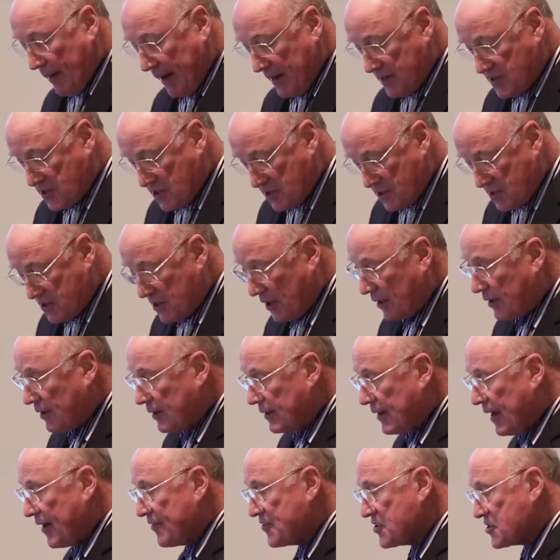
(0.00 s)
patients are
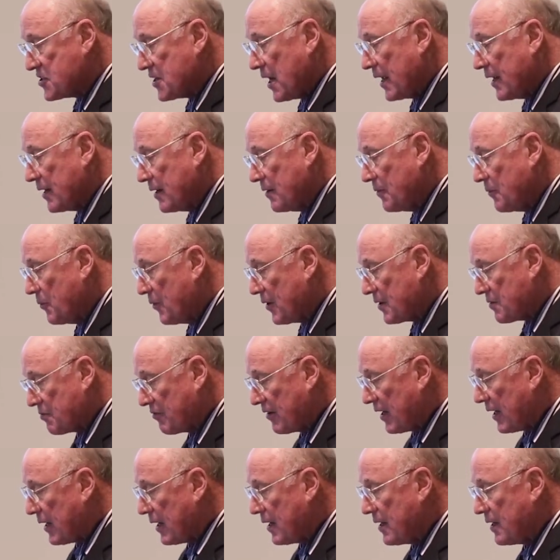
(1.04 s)
devastated with
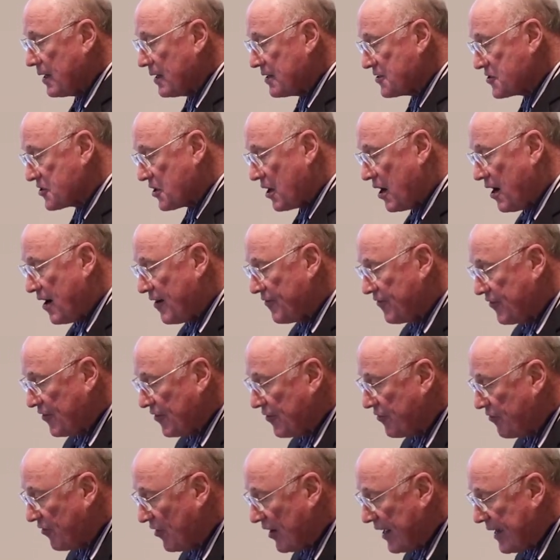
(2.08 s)
relentless cough
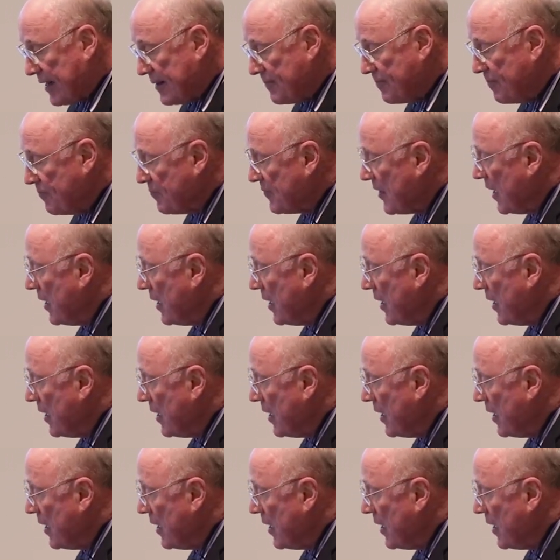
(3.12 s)
and phlegm.